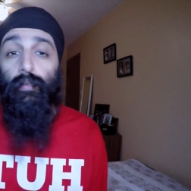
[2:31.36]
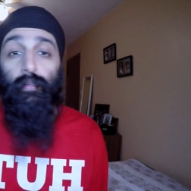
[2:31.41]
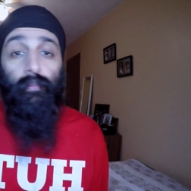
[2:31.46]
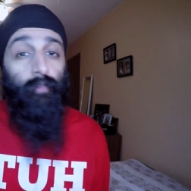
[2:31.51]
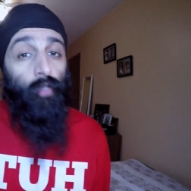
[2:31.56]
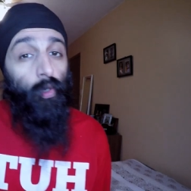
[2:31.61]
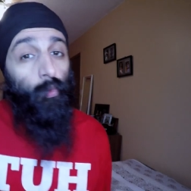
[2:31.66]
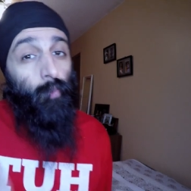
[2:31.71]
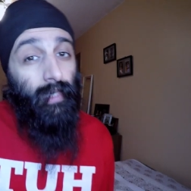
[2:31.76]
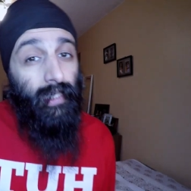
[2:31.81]
Because
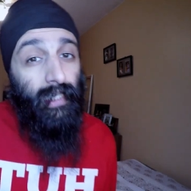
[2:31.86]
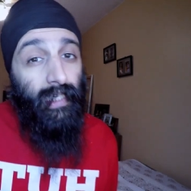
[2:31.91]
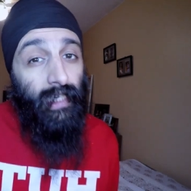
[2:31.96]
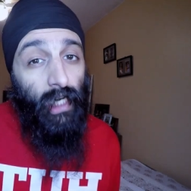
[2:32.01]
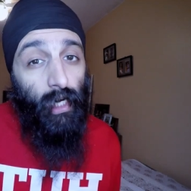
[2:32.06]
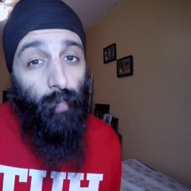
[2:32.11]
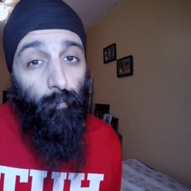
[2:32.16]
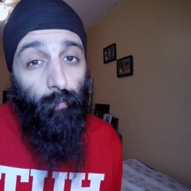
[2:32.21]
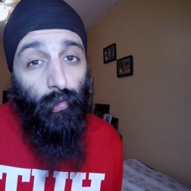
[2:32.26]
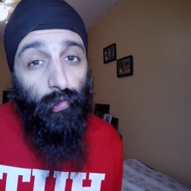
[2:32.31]
no one can
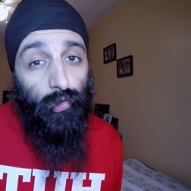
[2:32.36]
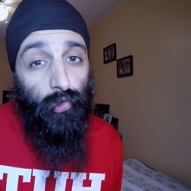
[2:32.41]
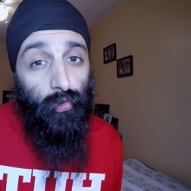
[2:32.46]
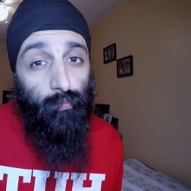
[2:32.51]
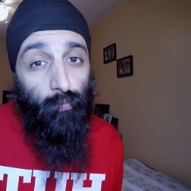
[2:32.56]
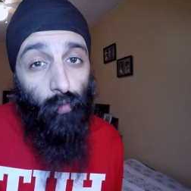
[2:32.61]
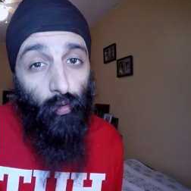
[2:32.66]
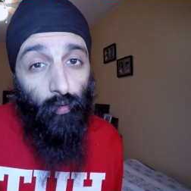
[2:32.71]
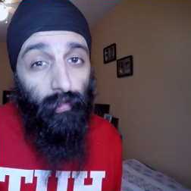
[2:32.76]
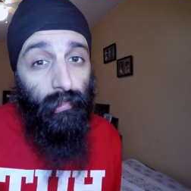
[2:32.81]
care about
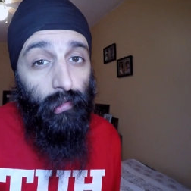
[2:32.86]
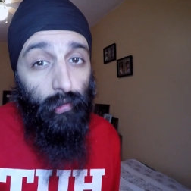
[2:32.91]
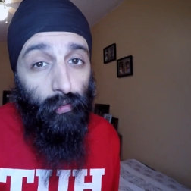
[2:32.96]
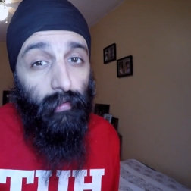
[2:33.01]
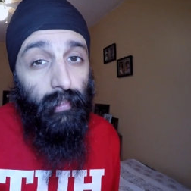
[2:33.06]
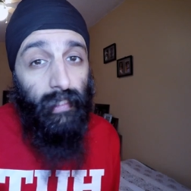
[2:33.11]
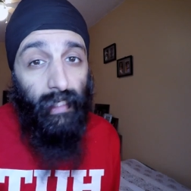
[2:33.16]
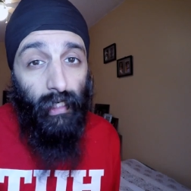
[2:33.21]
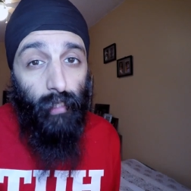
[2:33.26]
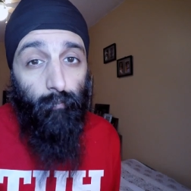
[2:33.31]
you more than you
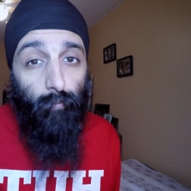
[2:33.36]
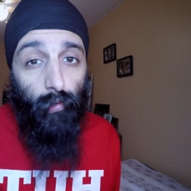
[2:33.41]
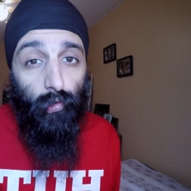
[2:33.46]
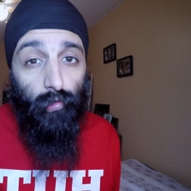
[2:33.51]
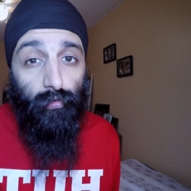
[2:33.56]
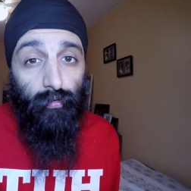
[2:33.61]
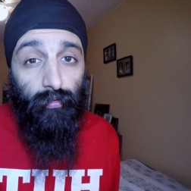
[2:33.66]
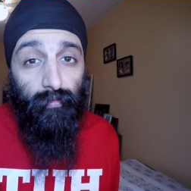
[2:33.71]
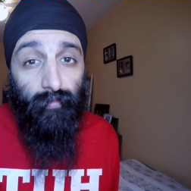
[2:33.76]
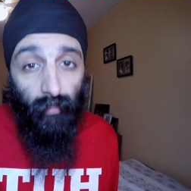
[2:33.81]
can care
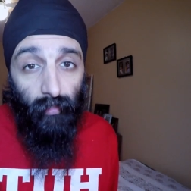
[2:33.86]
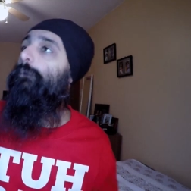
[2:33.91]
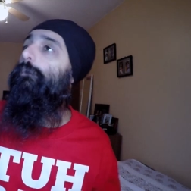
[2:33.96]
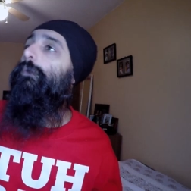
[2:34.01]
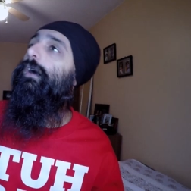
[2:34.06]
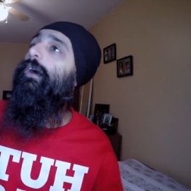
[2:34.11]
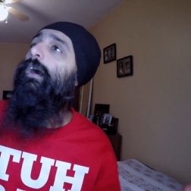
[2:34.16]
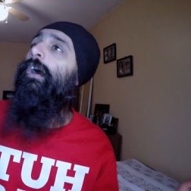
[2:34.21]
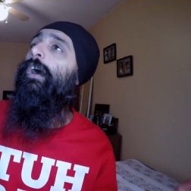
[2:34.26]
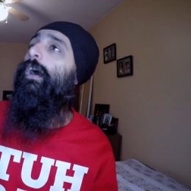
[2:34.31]
about yourself.
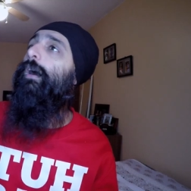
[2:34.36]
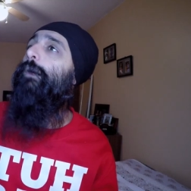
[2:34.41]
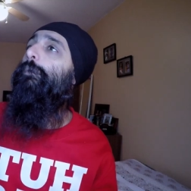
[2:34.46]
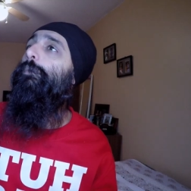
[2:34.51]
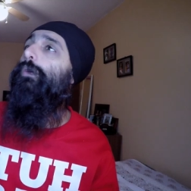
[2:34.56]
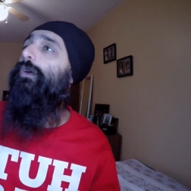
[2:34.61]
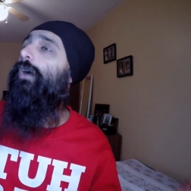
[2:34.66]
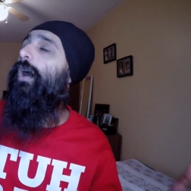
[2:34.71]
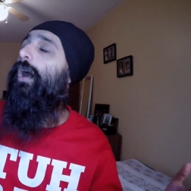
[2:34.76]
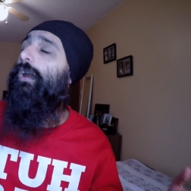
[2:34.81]
But
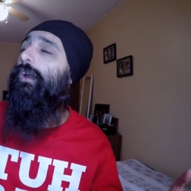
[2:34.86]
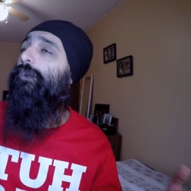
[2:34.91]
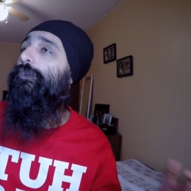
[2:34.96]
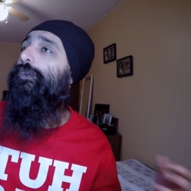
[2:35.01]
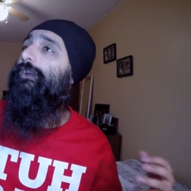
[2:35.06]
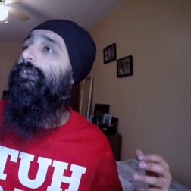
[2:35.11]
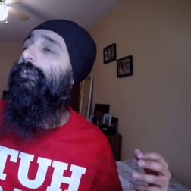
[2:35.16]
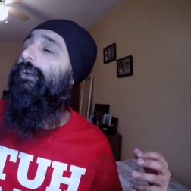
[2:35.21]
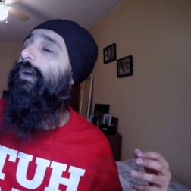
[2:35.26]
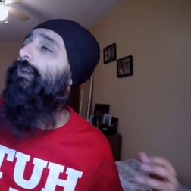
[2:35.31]
humble, all
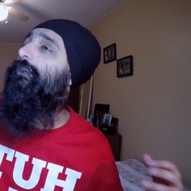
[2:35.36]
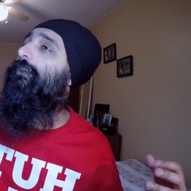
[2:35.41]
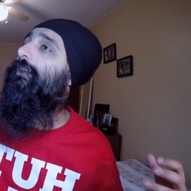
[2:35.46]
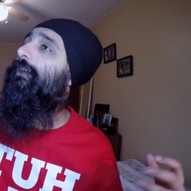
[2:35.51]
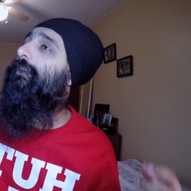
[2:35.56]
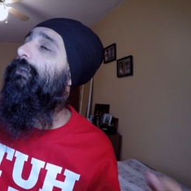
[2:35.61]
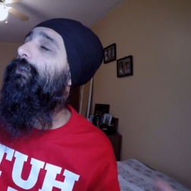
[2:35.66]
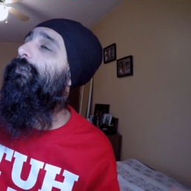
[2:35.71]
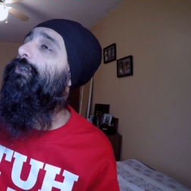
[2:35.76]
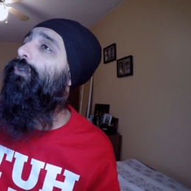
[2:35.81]
this sounds
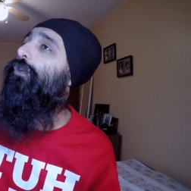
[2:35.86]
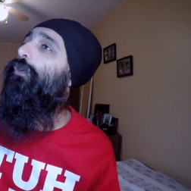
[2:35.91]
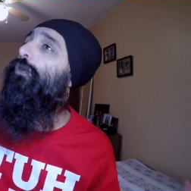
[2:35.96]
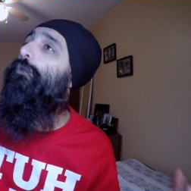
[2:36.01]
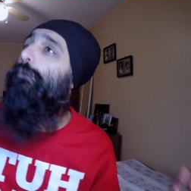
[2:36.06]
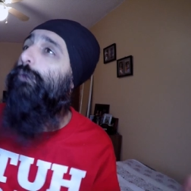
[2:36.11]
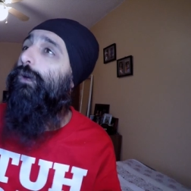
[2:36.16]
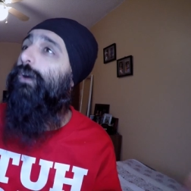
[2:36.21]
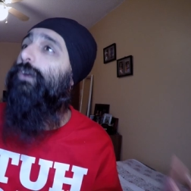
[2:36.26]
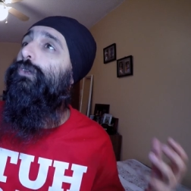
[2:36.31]
like
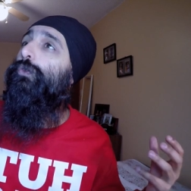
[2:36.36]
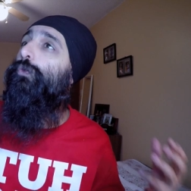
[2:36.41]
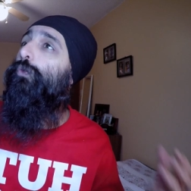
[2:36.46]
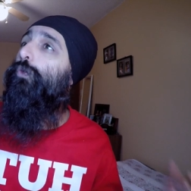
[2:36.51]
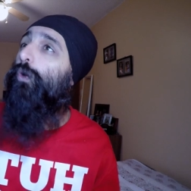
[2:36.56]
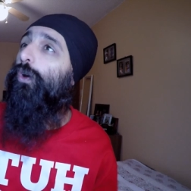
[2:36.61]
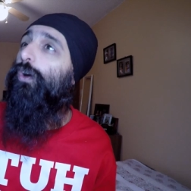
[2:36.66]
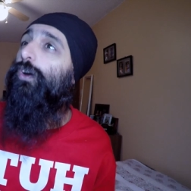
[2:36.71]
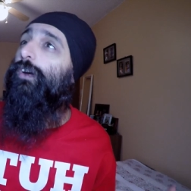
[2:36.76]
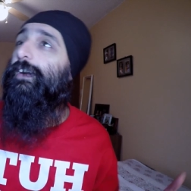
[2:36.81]
so much
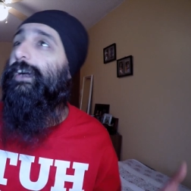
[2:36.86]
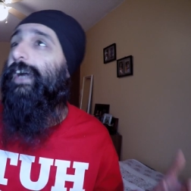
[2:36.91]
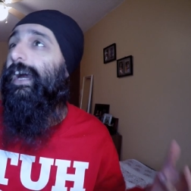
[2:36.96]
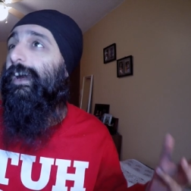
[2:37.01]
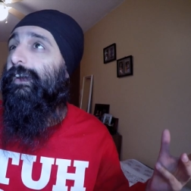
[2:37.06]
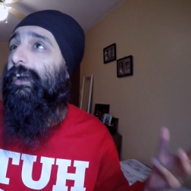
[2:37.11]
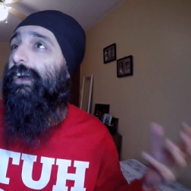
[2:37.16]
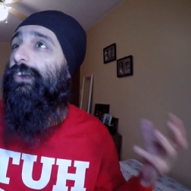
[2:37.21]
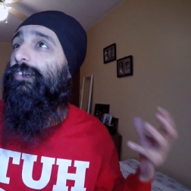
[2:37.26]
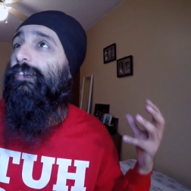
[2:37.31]
work.
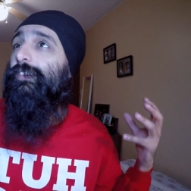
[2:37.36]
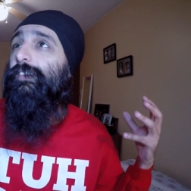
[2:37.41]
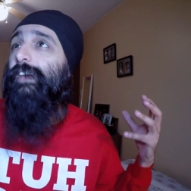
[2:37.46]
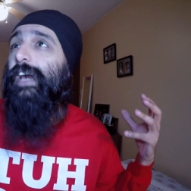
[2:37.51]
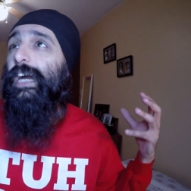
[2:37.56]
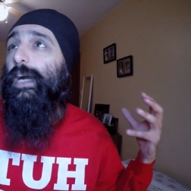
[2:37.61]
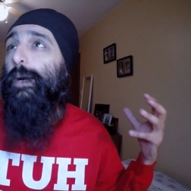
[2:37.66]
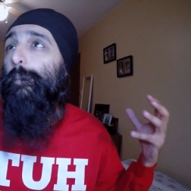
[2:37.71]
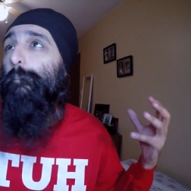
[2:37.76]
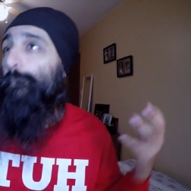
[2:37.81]
Can't I just
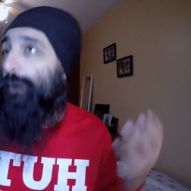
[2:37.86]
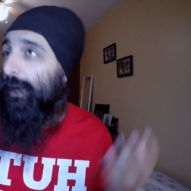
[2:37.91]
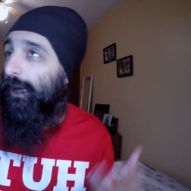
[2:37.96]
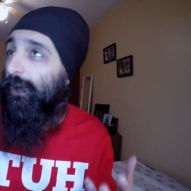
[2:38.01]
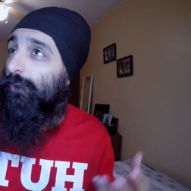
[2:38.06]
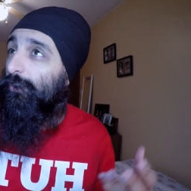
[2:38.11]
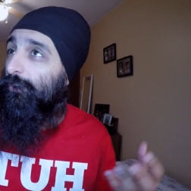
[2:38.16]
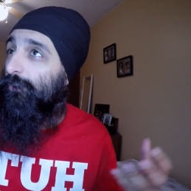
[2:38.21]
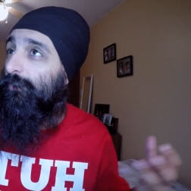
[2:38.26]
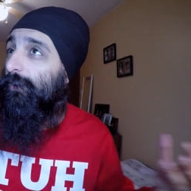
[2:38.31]
take a
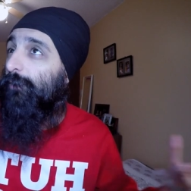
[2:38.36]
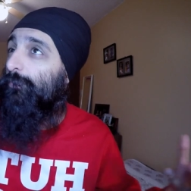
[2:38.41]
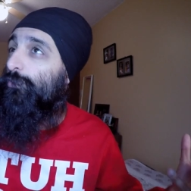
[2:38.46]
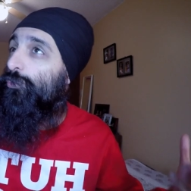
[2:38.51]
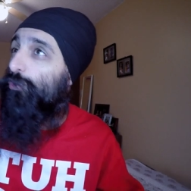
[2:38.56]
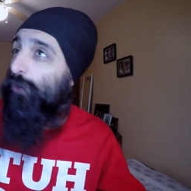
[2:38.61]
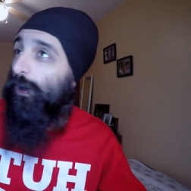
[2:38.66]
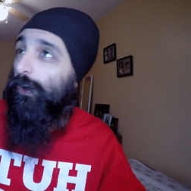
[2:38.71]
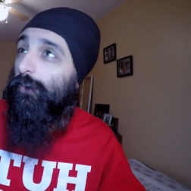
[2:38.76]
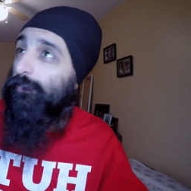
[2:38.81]
pill or some
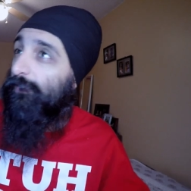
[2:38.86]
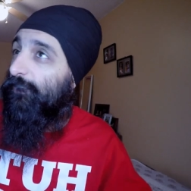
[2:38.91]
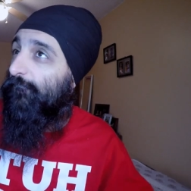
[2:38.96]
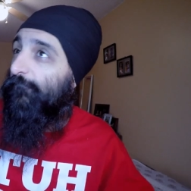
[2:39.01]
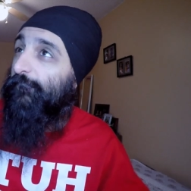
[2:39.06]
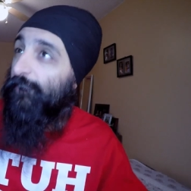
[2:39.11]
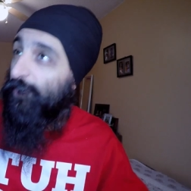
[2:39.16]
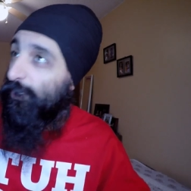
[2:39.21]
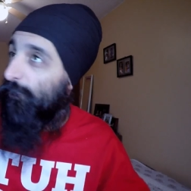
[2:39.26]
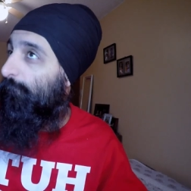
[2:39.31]
drugs to
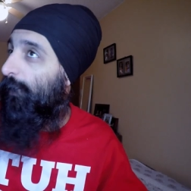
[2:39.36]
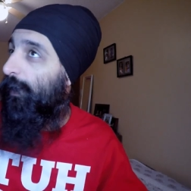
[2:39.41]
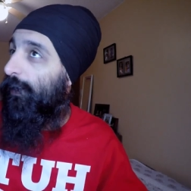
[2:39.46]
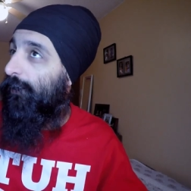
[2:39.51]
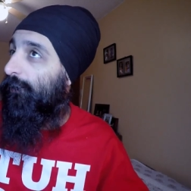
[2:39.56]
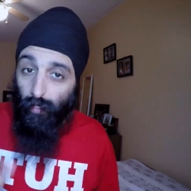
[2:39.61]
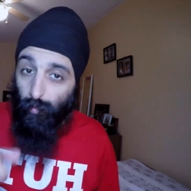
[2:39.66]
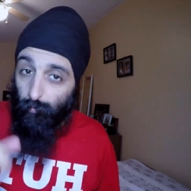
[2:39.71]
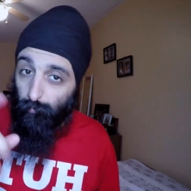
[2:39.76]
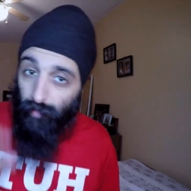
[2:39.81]
feel
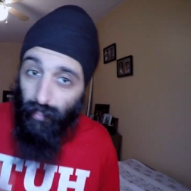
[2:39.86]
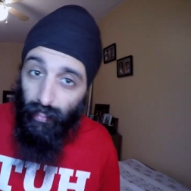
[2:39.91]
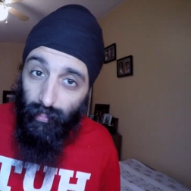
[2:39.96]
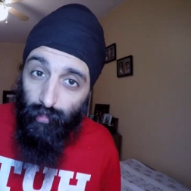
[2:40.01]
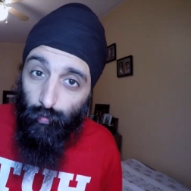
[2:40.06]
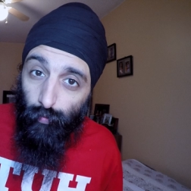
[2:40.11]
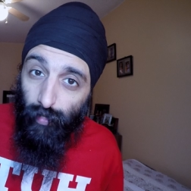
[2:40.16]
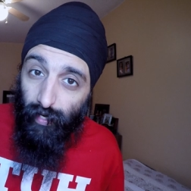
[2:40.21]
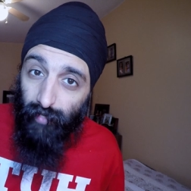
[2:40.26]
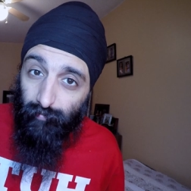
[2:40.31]
better? I'm
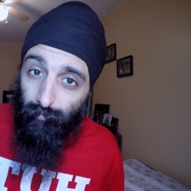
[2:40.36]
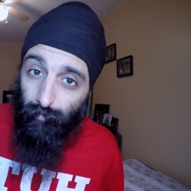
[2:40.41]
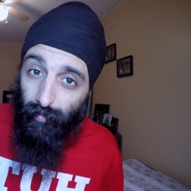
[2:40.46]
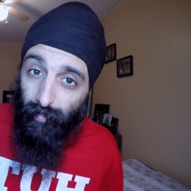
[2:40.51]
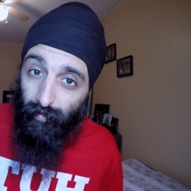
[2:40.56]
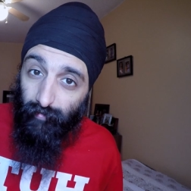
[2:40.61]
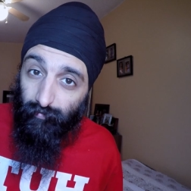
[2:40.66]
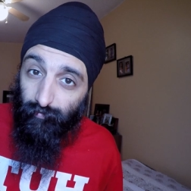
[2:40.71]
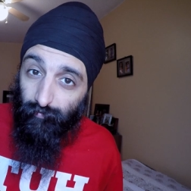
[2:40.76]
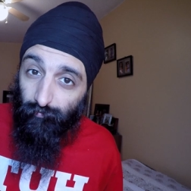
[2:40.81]
glad you asked, my
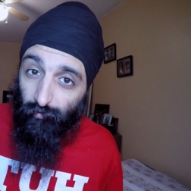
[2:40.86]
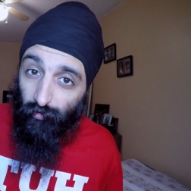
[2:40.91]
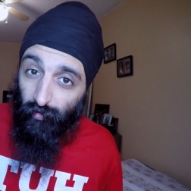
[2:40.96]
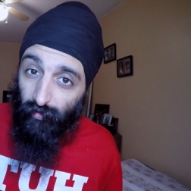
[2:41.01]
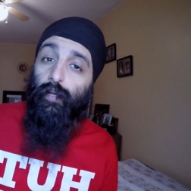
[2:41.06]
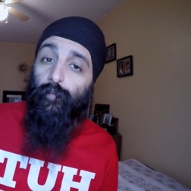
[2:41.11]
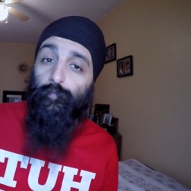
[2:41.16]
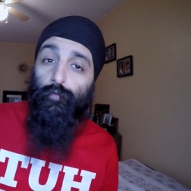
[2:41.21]
handsome friend.